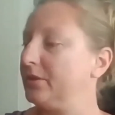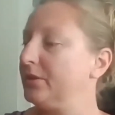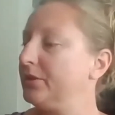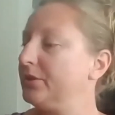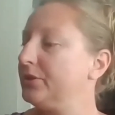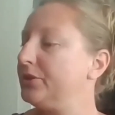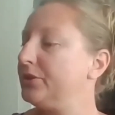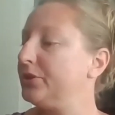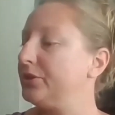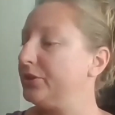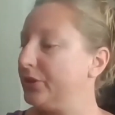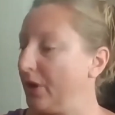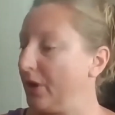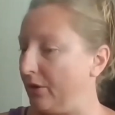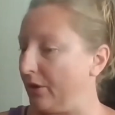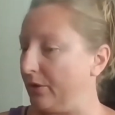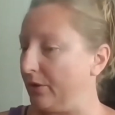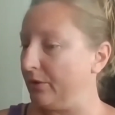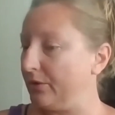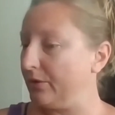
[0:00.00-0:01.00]

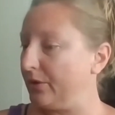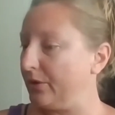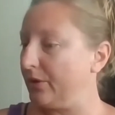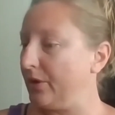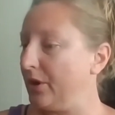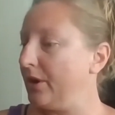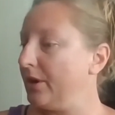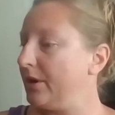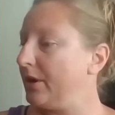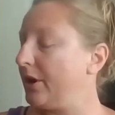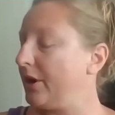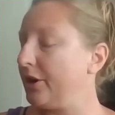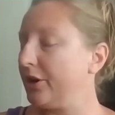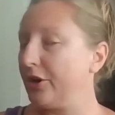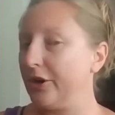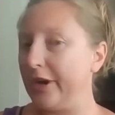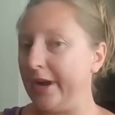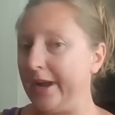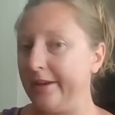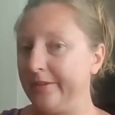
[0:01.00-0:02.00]
So our
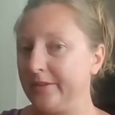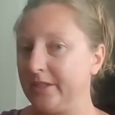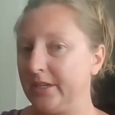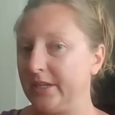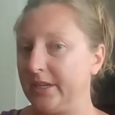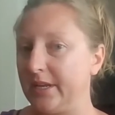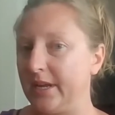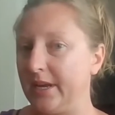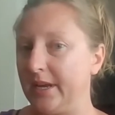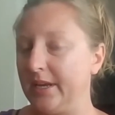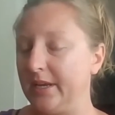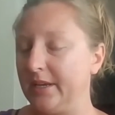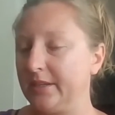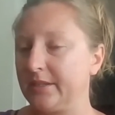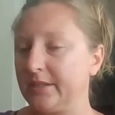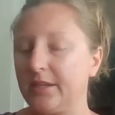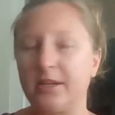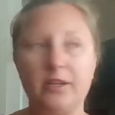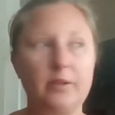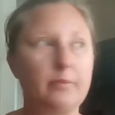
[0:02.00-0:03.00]
craft today is
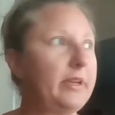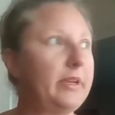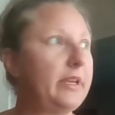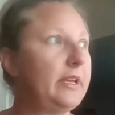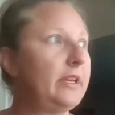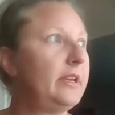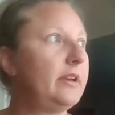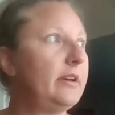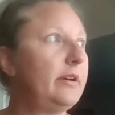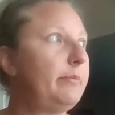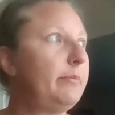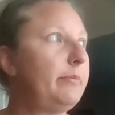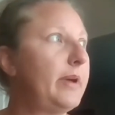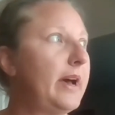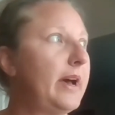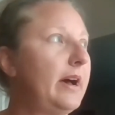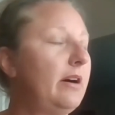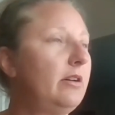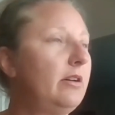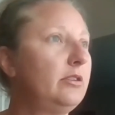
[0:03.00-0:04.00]
going to be
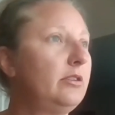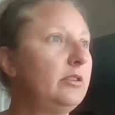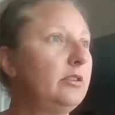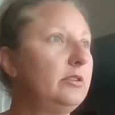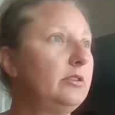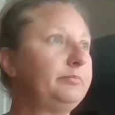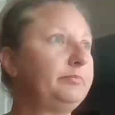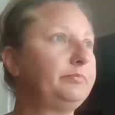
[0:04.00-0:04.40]
about